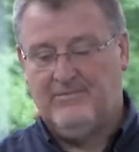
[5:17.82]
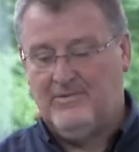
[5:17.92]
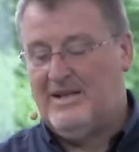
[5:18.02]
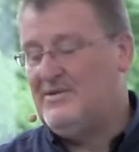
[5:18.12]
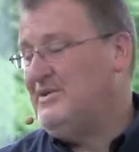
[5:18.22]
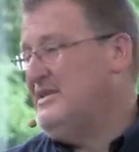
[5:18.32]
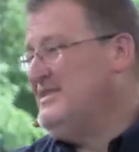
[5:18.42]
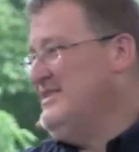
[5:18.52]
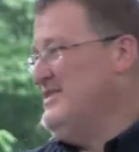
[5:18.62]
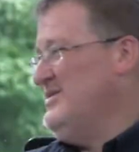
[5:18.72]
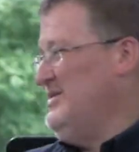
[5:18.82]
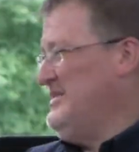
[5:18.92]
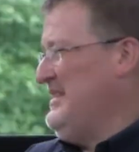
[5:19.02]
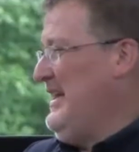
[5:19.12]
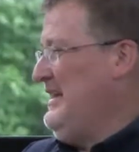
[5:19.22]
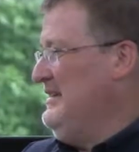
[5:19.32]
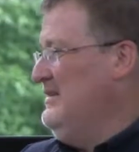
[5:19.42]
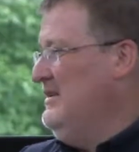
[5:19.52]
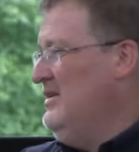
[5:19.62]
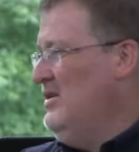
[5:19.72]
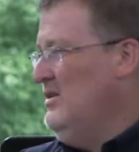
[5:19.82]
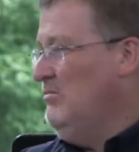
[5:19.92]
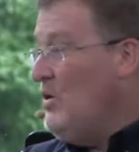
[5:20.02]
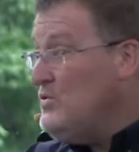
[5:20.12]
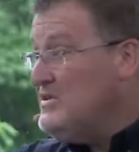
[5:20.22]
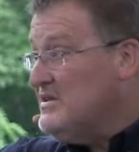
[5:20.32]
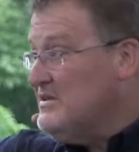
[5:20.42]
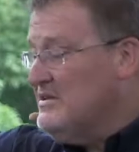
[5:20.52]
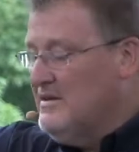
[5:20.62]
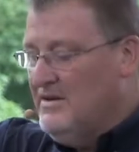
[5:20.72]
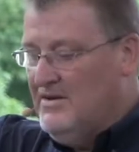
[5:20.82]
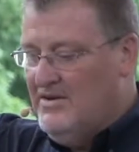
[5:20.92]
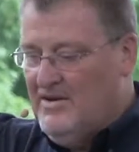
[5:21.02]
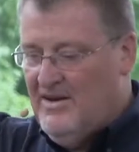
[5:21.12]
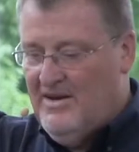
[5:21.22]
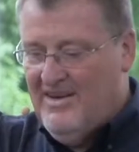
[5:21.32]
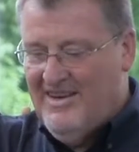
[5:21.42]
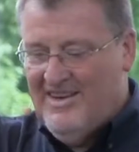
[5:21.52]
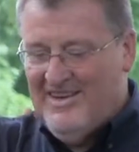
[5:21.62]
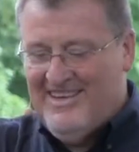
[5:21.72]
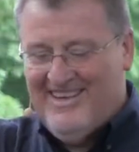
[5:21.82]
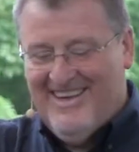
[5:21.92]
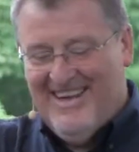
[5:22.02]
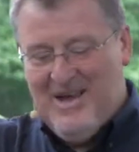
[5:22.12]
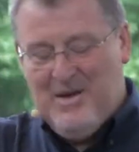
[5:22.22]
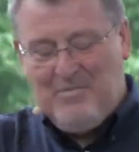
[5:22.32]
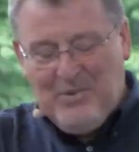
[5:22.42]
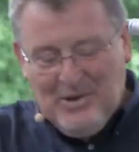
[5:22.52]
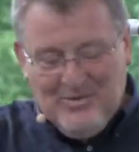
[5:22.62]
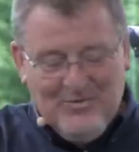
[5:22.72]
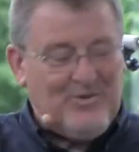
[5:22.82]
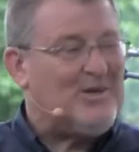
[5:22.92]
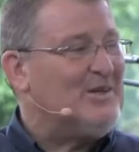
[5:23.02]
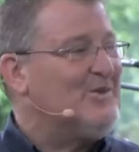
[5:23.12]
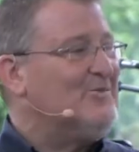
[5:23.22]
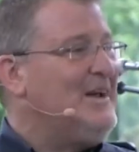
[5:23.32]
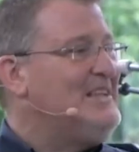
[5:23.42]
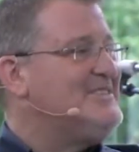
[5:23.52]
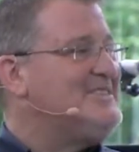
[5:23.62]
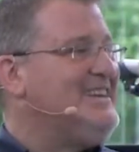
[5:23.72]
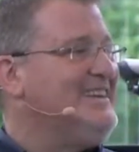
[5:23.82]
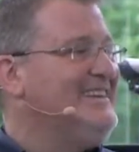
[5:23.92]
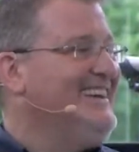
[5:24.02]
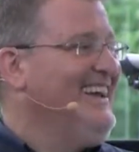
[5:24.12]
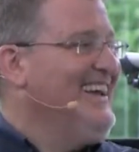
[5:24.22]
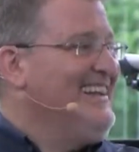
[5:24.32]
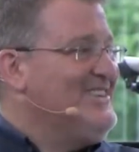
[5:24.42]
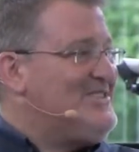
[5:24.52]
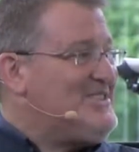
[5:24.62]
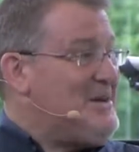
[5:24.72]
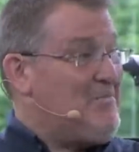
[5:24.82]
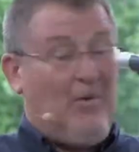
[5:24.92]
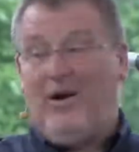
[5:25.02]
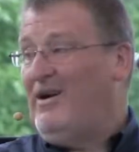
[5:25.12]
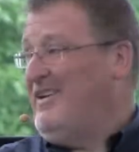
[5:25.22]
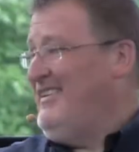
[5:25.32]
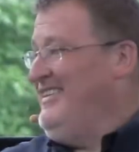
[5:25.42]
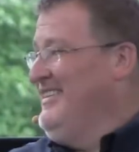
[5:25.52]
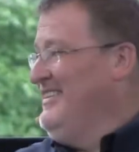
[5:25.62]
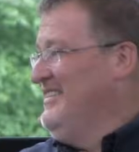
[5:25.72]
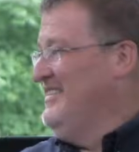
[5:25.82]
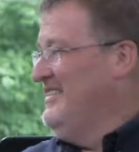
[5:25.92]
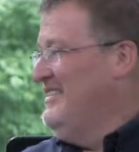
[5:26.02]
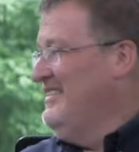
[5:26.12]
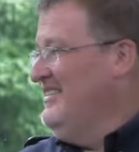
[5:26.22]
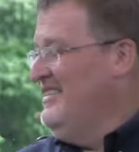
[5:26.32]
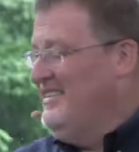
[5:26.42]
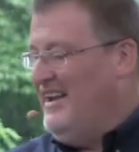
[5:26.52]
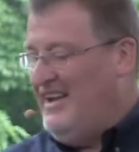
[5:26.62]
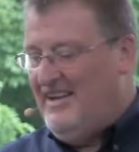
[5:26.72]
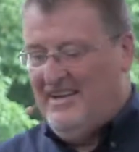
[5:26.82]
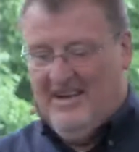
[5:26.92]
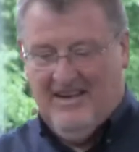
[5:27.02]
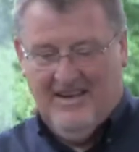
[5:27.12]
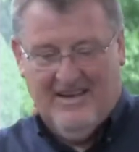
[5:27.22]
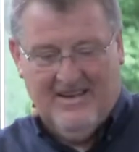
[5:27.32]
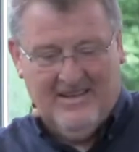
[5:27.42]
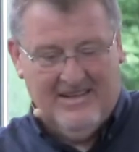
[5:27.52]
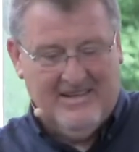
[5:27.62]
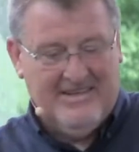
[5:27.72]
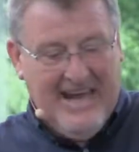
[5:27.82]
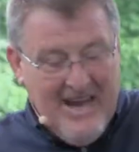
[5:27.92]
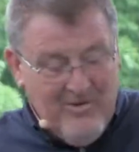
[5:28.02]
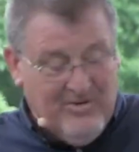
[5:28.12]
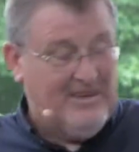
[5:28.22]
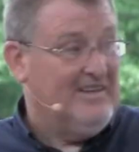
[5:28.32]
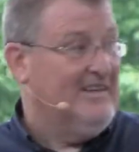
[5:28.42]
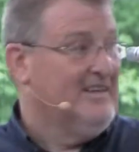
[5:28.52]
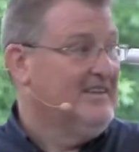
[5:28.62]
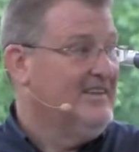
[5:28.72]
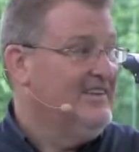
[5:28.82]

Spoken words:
Well, that's what this list looks like. Moses. He put his foot in the Red Sea, and the sea parted. And David